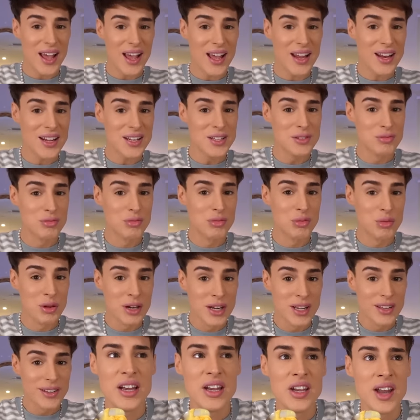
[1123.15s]
it is
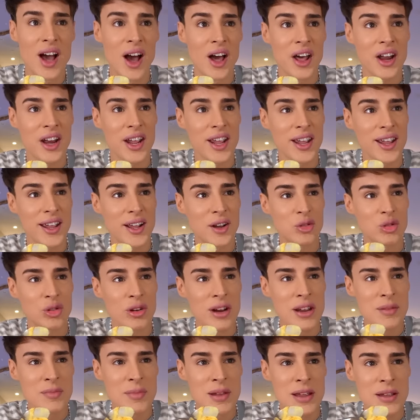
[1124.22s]
really nutty,
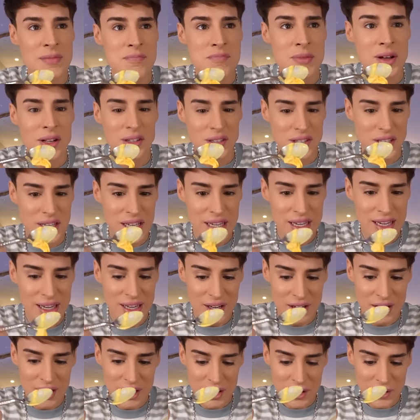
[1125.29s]
creamy,
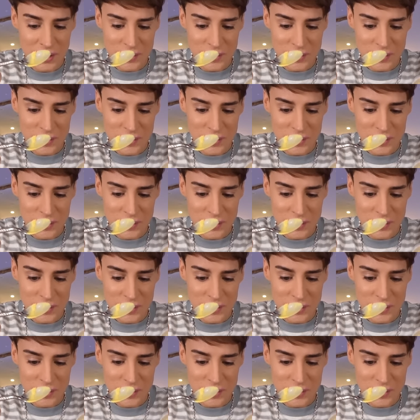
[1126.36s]
milky.